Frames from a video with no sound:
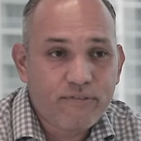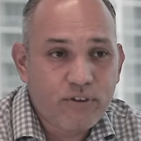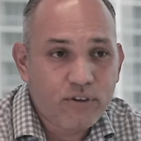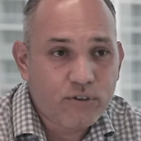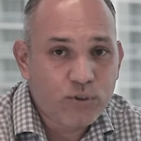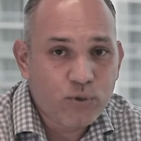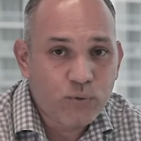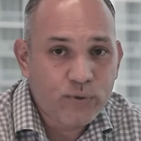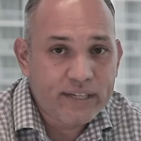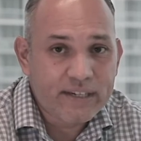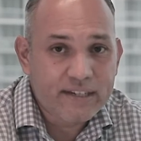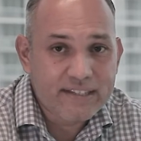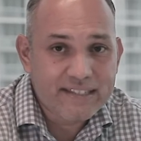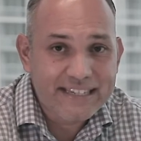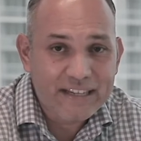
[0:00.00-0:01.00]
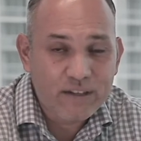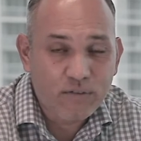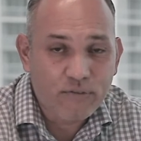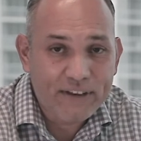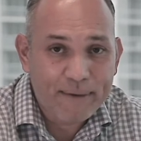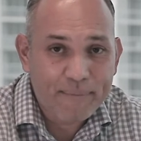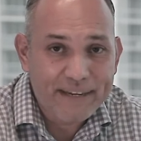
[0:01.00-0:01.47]
if you're doing a
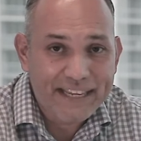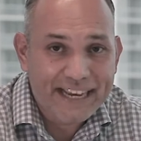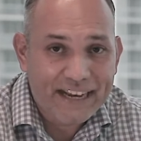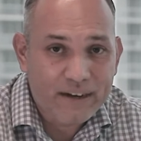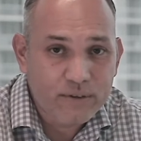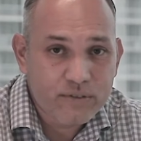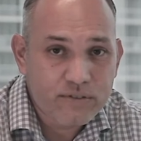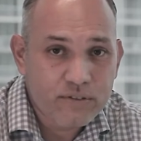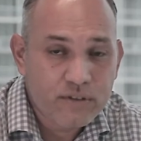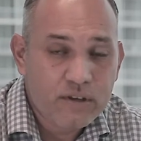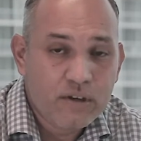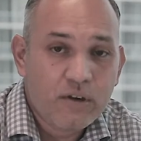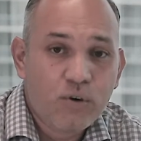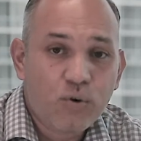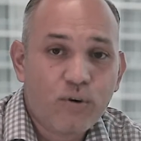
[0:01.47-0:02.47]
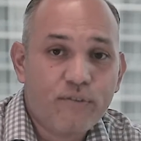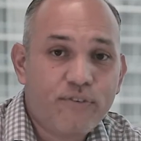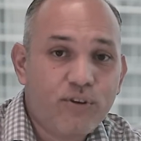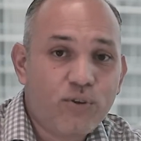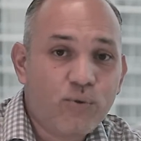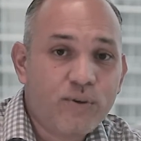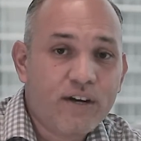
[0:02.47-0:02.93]
single family house or if
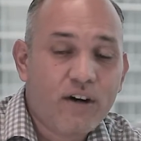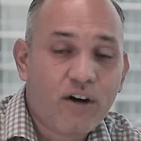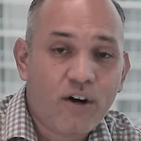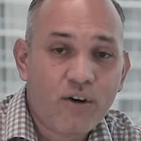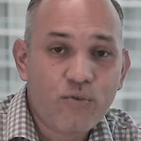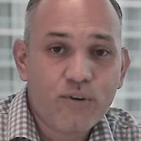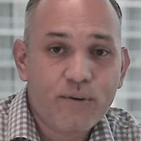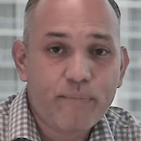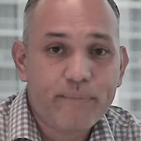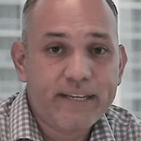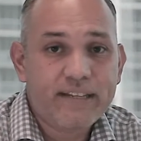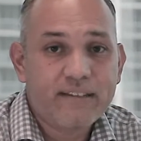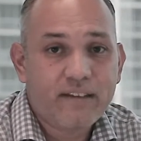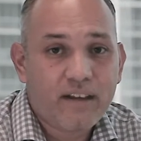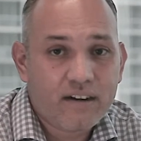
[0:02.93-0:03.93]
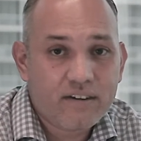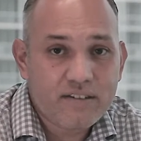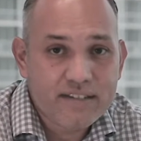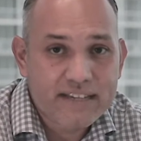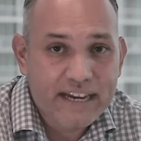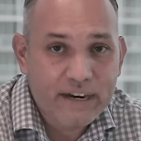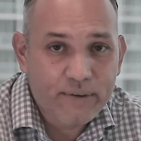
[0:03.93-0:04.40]
you're doing $100 million
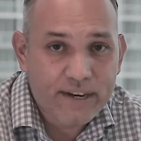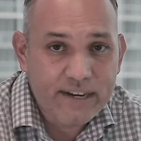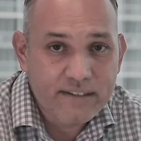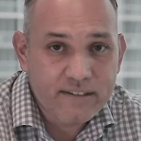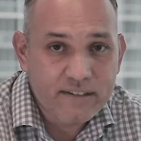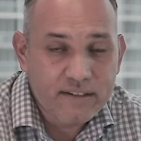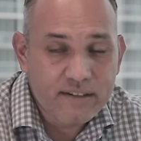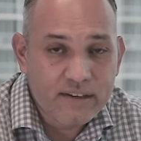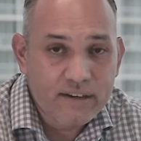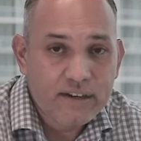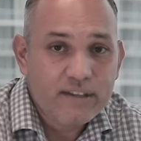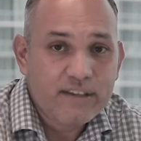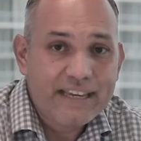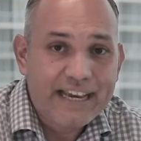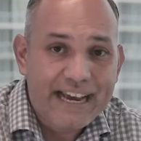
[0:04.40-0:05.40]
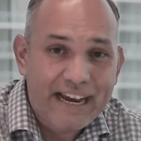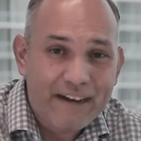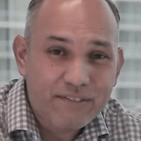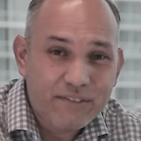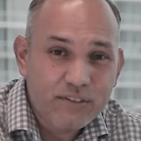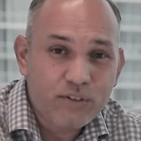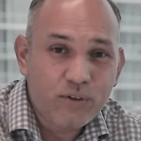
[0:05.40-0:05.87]
skyrise. You
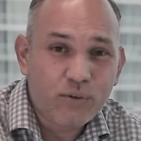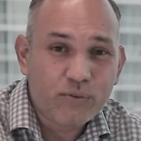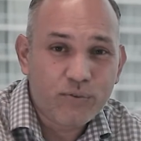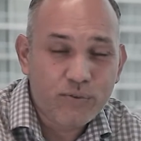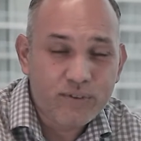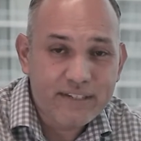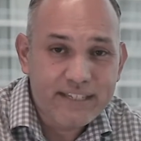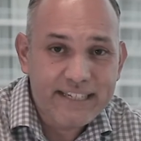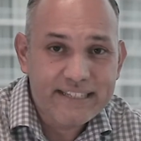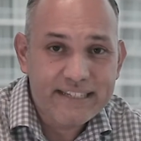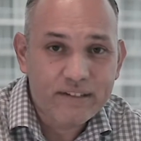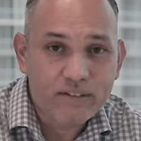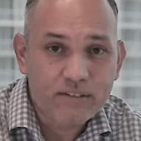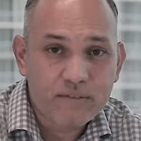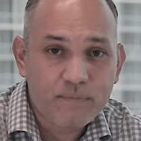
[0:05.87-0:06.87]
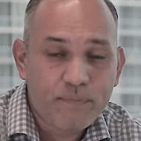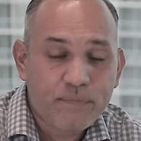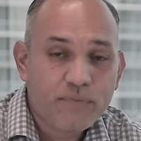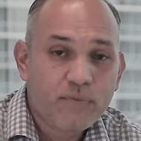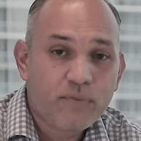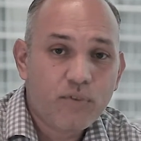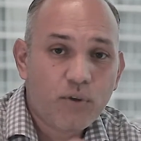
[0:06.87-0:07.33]
have to go through the details.
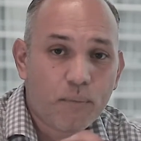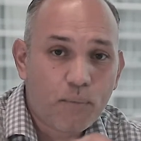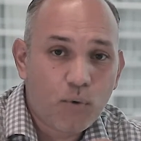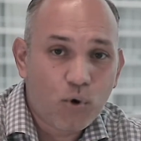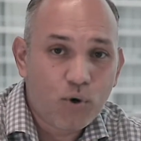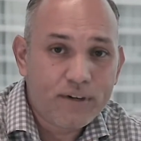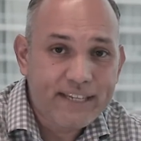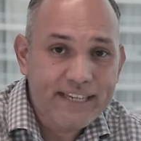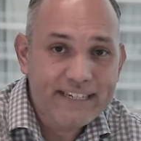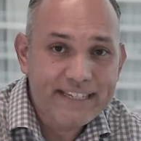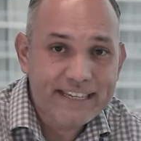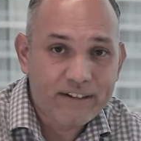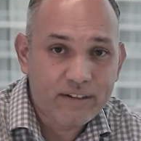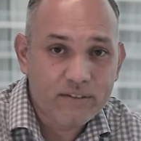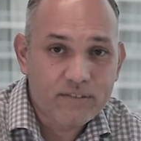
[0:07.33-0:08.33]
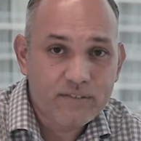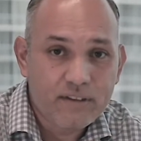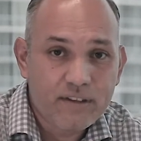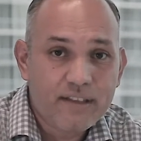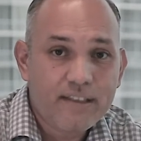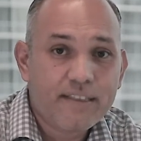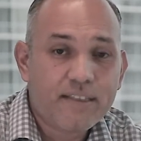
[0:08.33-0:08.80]
The more details,
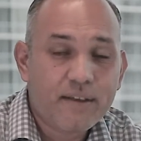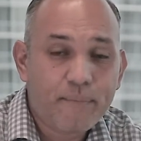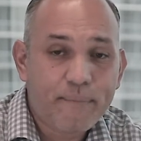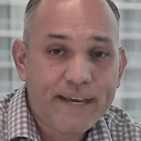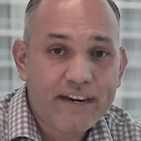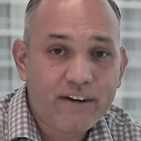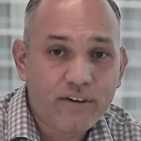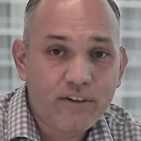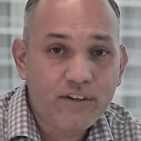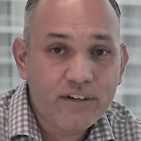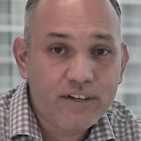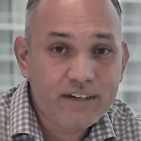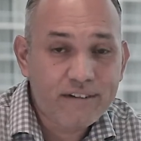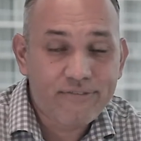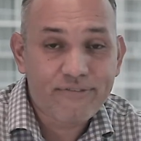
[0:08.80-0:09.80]
the better. You're going to